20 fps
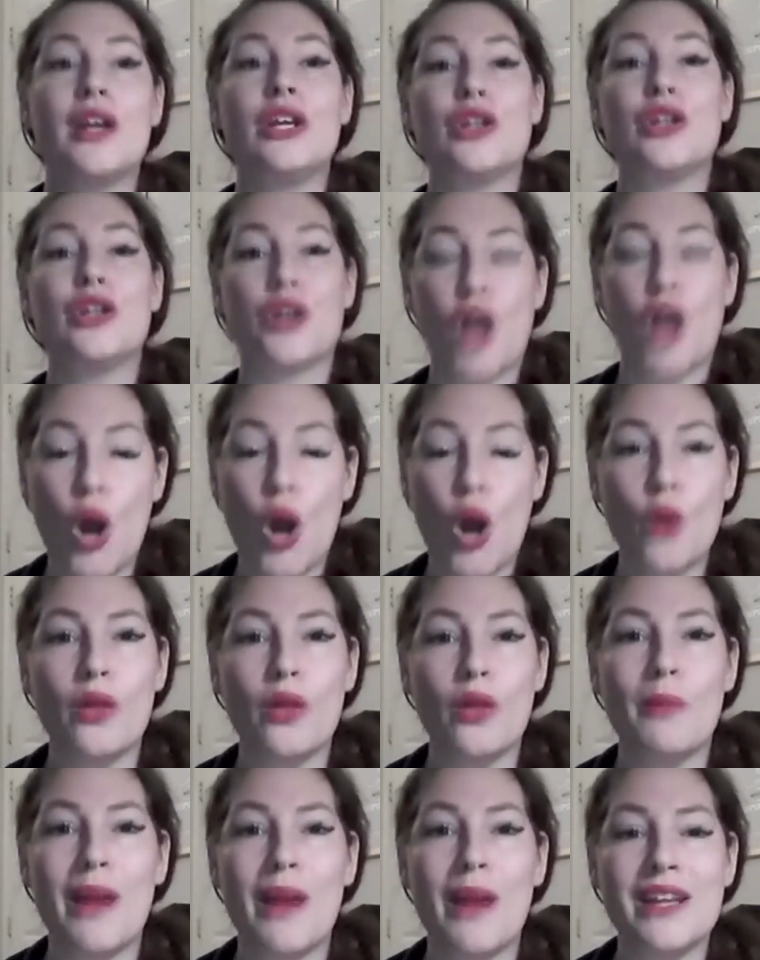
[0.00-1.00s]
you're going to owe
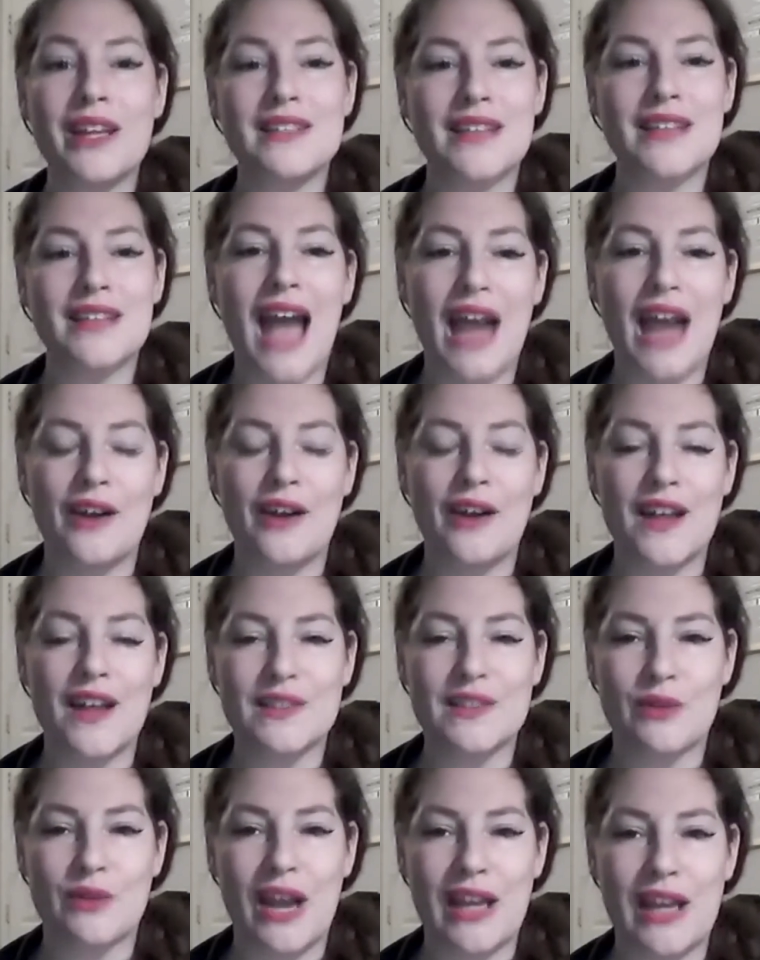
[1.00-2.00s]
the money to the
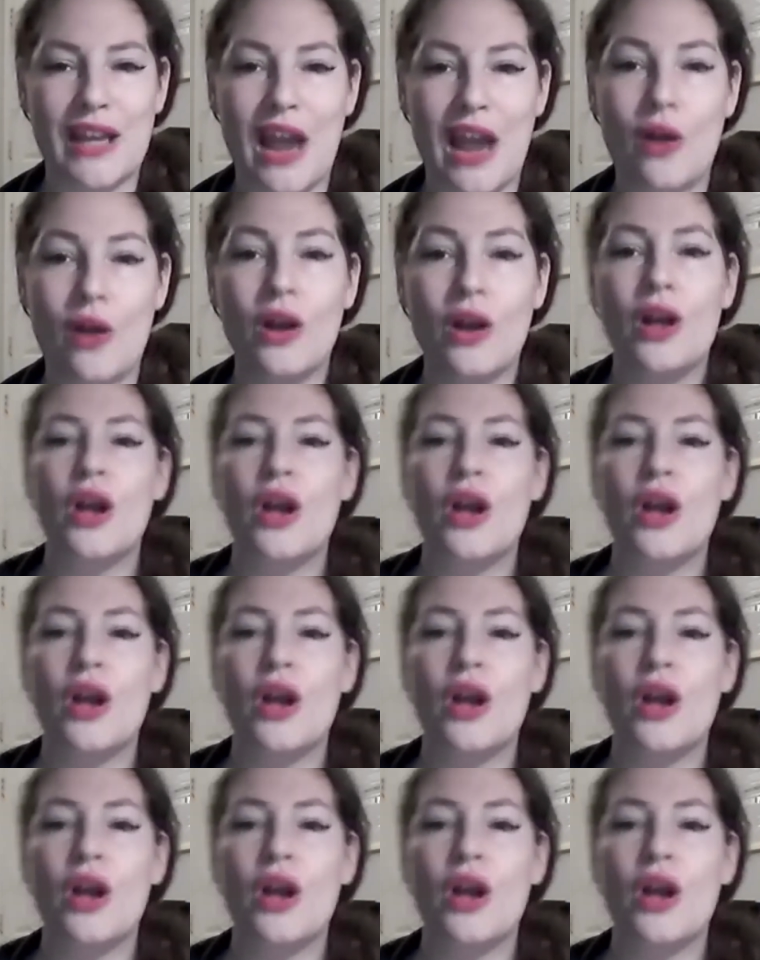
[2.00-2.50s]
IRS right now.